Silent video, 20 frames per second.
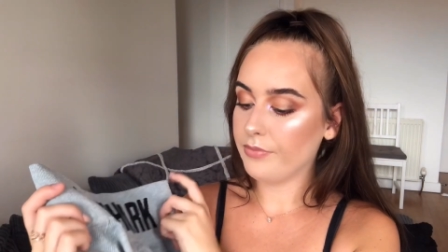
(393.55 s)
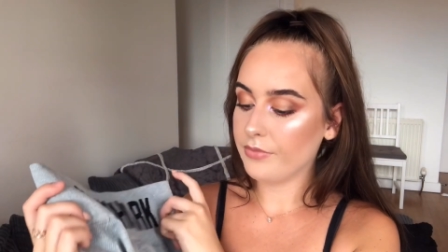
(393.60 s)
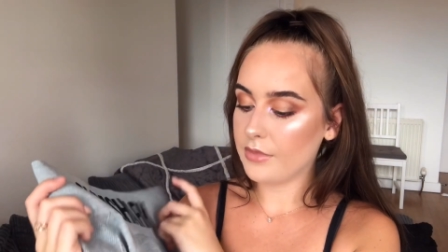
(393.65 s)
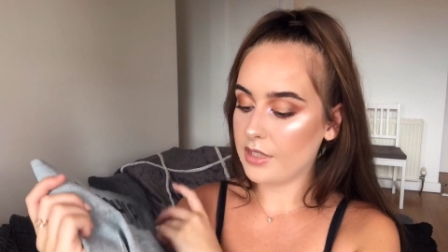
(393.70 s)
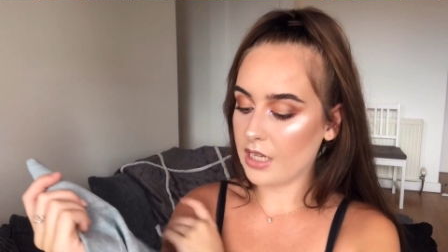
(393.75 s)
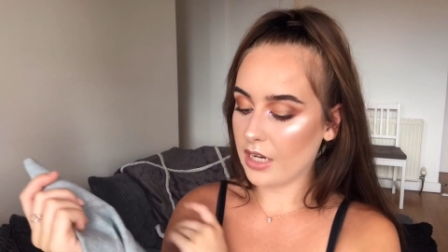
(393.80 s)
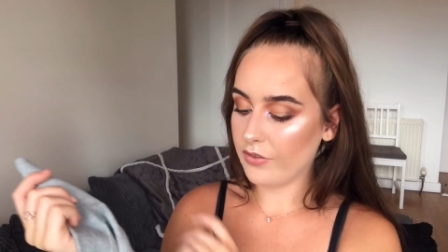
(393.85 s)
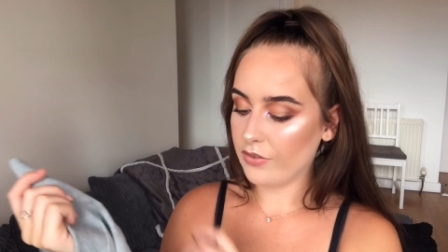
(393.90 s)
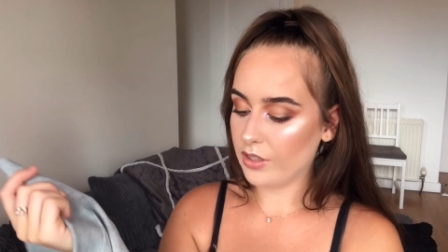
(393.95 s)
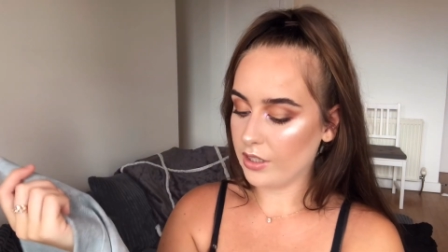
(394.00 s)

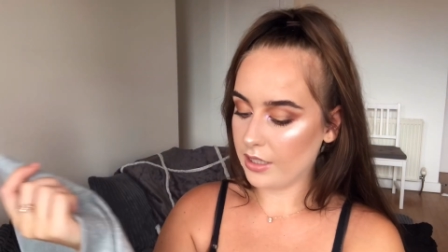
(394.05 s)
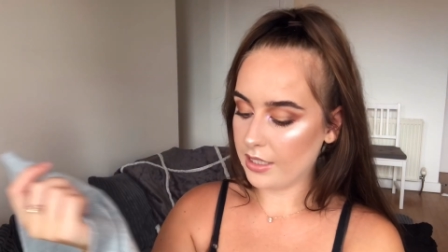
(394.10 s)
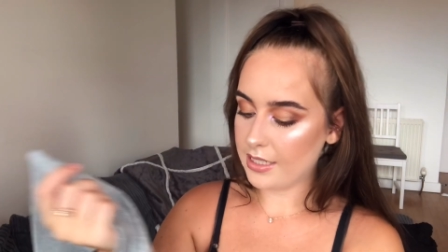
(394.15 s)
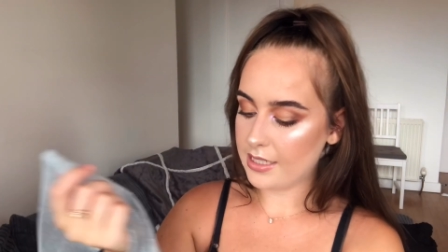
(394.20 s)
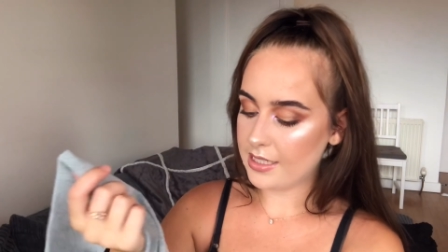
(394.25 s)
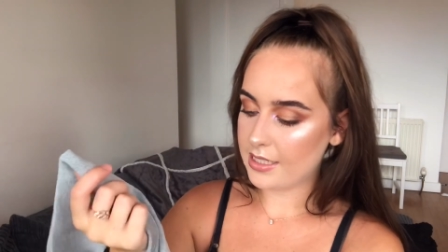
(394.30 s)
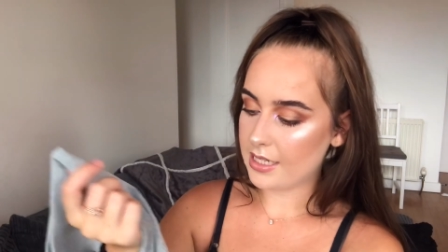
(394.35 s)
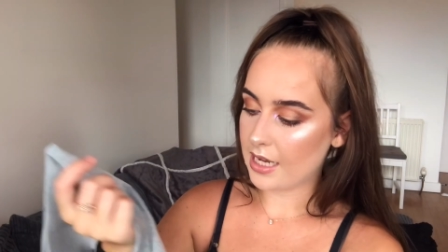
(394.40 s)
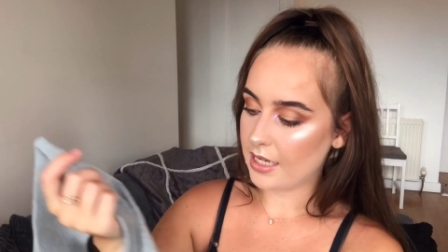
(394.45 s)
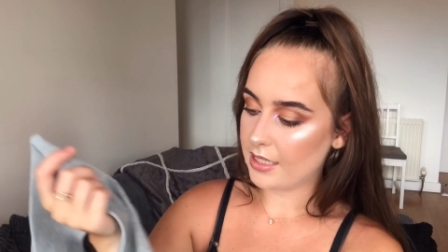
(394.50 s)
Definitely
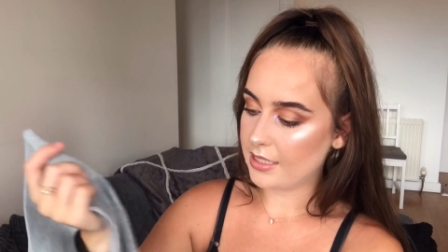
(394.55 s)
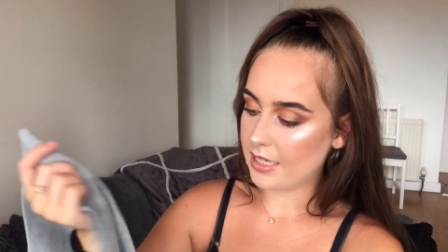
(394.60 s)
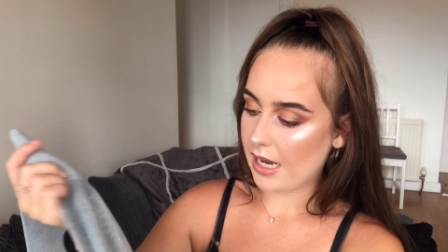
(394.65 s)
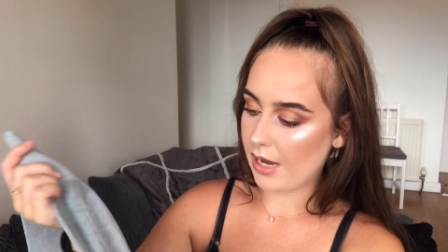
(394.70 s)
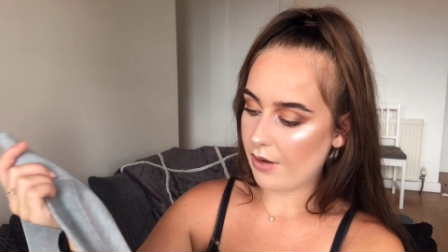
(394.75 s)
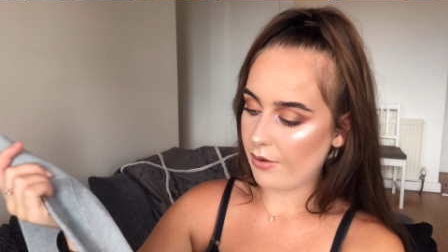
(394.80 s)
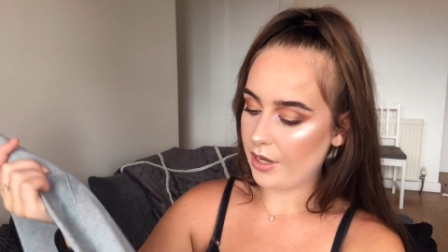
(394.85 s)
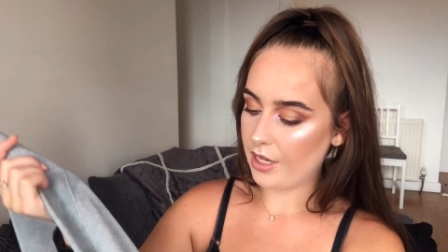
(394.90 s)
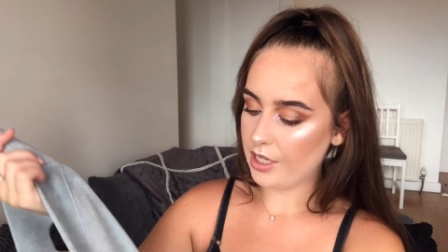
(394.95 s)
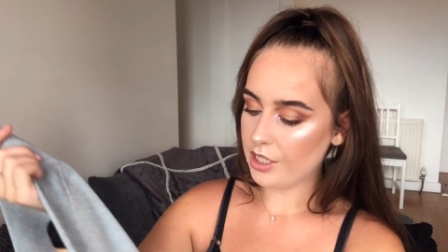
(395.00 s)
stand
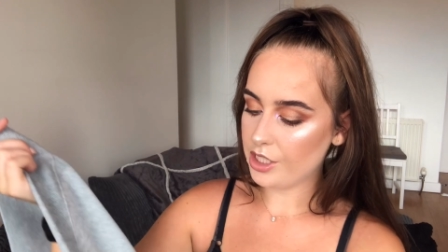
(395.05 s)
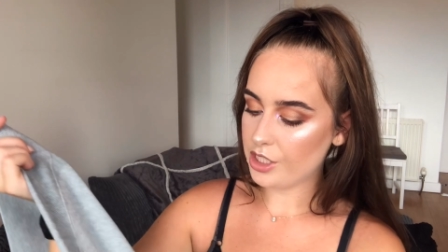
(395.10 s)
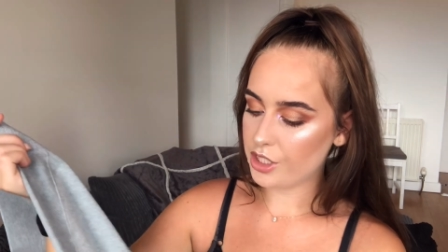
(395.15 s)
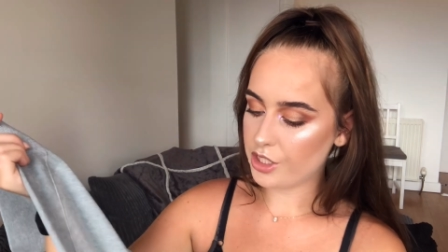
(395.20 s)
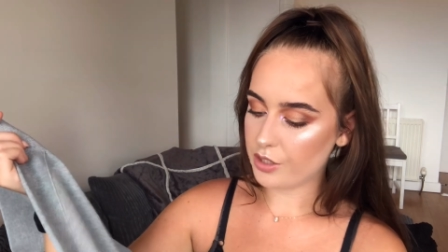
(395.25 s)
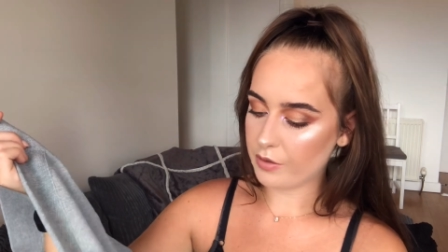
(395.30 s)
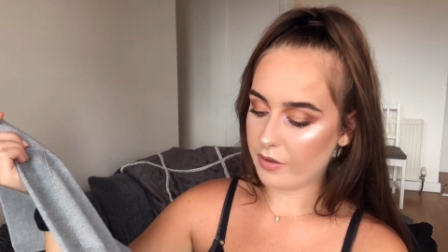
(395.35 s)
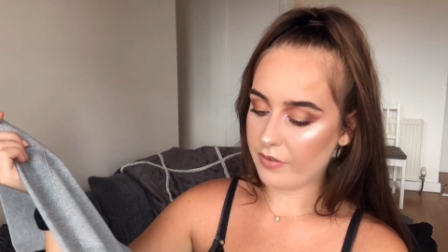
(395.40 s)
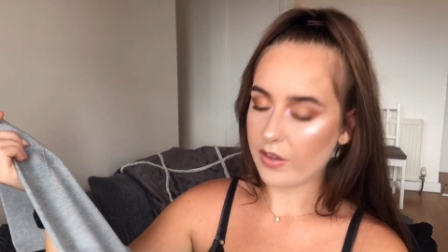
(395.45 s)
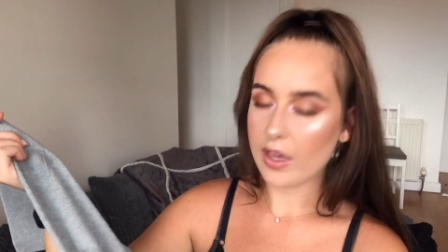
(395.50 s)
out-ish,
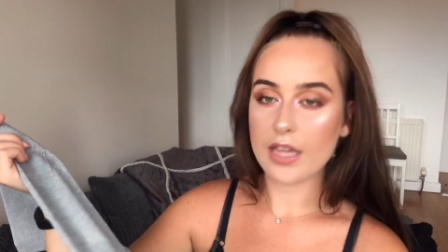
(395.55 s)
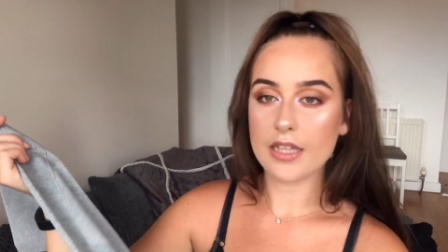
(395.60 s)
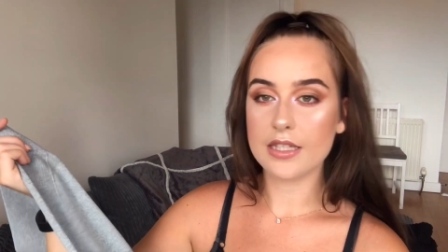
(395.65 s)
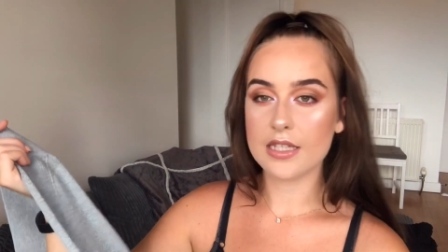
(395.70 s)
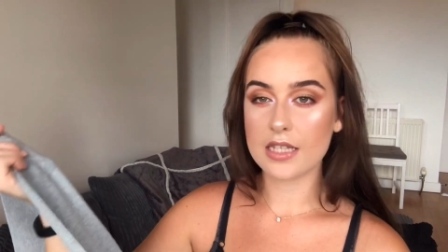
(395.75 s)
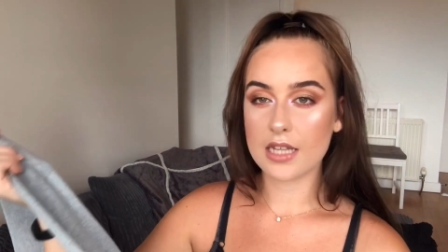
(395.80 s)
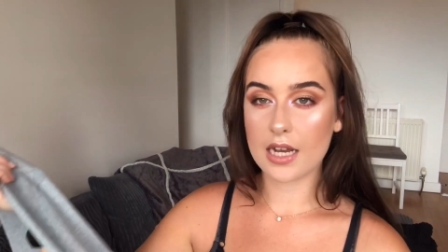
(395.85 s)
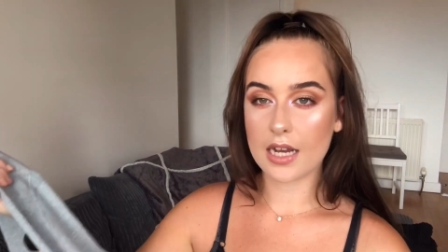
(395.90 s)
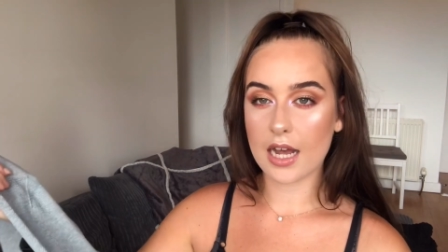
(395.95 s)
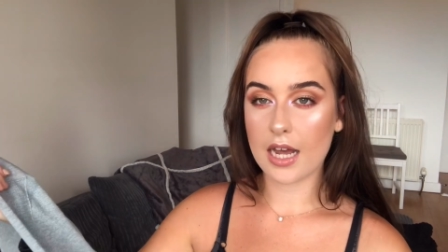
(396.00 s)
so if you're into
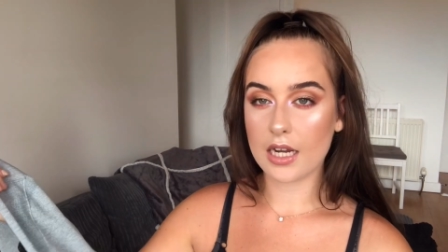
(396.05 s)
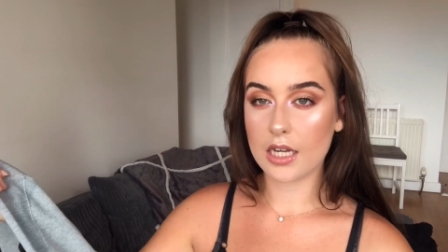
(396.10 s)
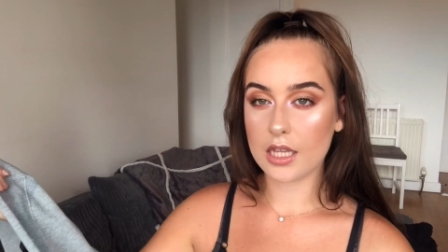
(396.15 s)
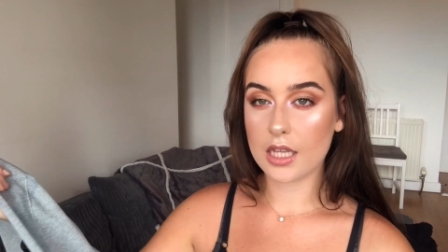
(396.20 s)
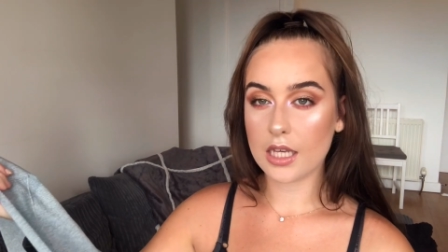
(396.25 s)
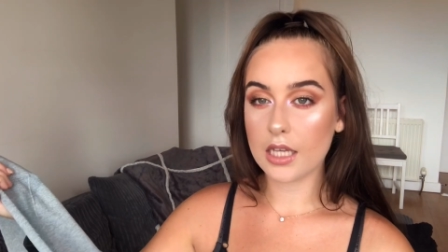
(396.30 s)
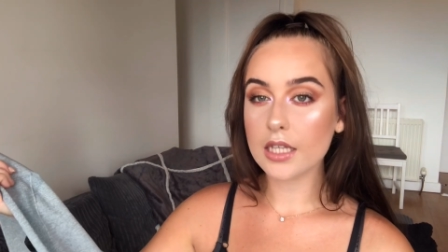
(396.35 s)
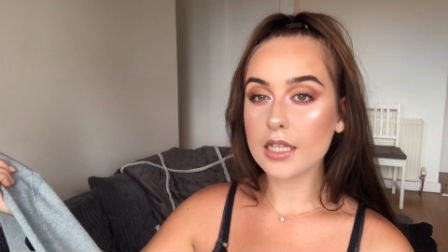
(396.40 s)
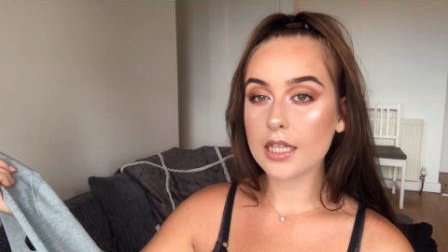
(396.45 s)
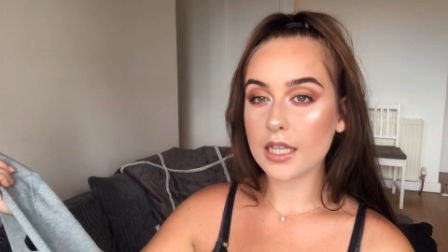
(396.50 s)
that kind of
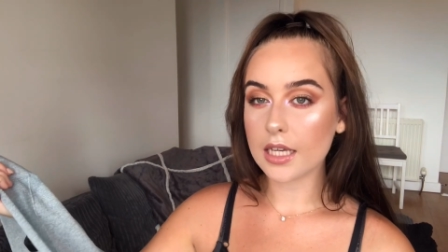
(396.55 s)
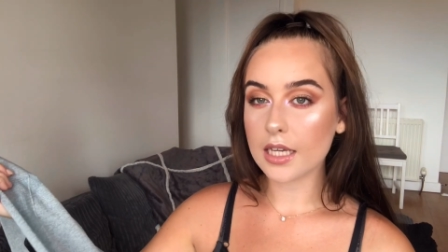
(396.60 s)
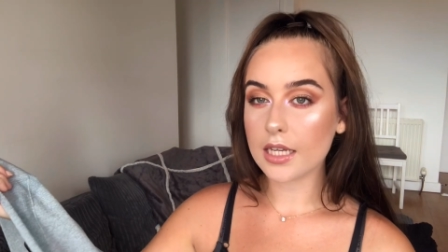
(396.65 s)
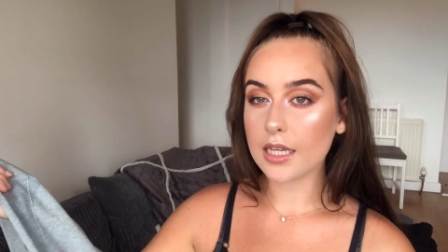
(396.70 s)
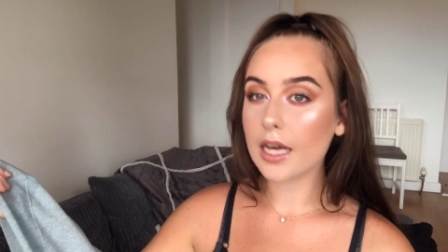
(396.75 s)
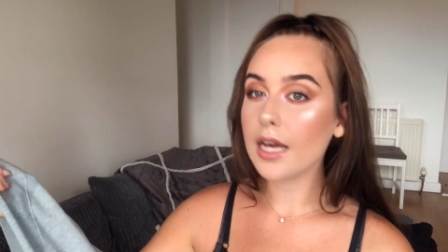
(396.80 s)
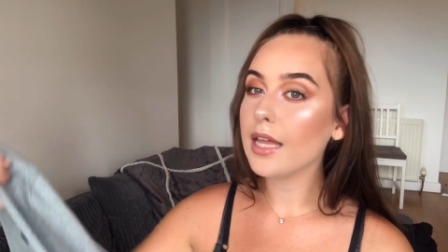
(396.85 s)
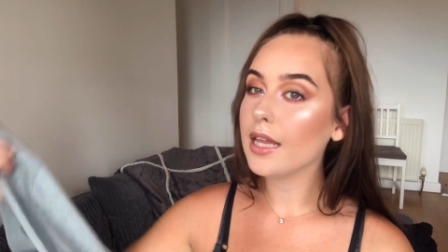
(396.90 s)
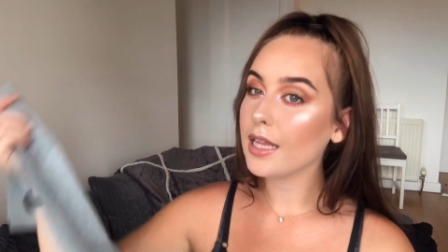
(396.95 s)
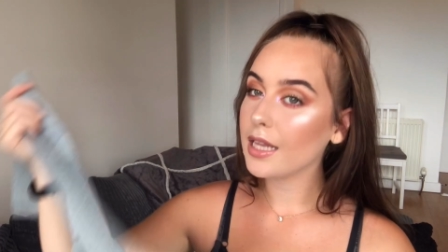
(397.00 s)
thing, then
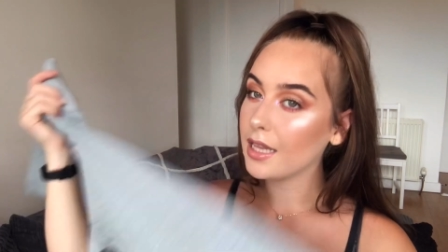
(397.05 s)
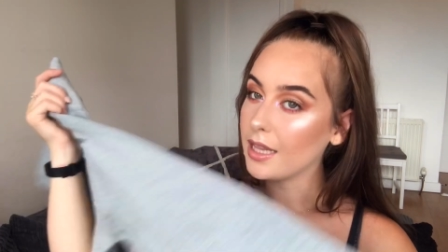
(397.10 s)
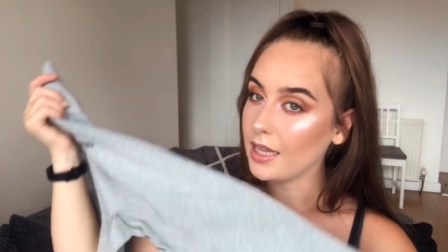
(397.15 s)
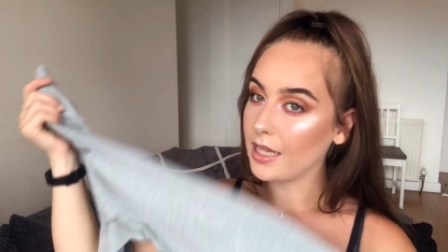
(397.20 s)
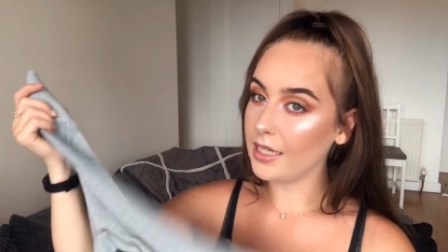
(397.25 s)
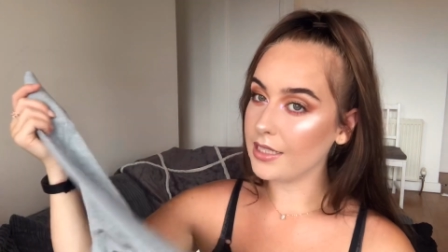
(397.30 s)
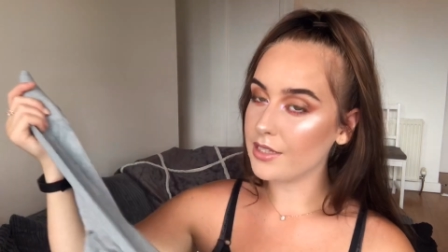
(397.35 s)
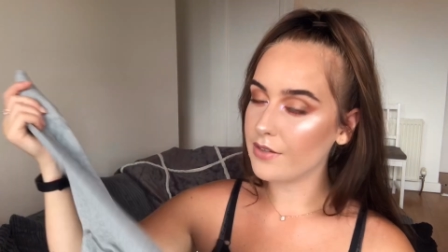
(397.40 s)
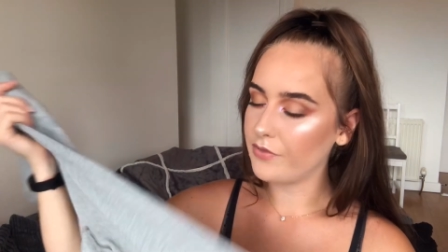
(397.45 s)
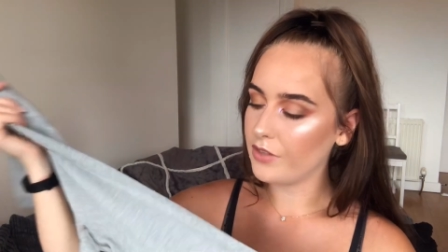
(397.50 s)

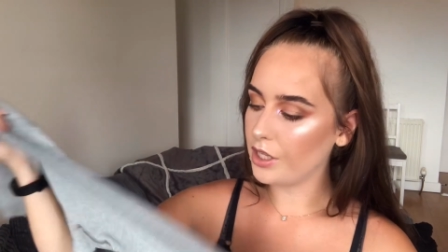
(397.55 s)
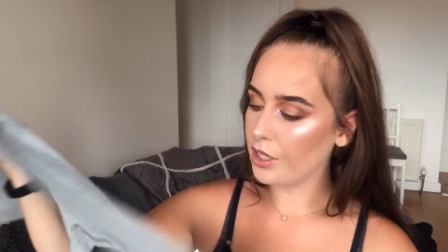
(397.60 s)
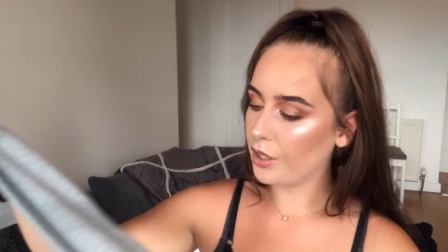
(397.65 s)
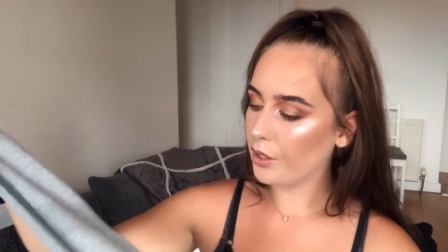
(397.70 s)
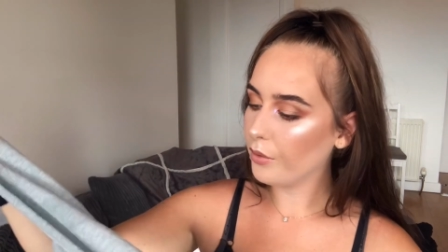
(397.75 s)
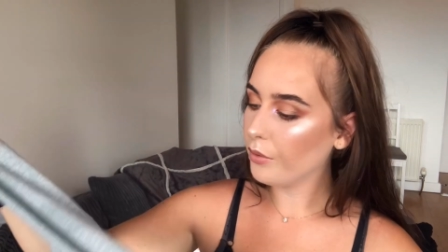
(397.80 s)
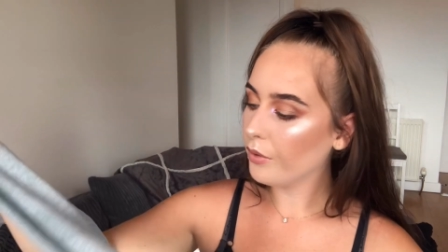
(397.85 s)
these are for you.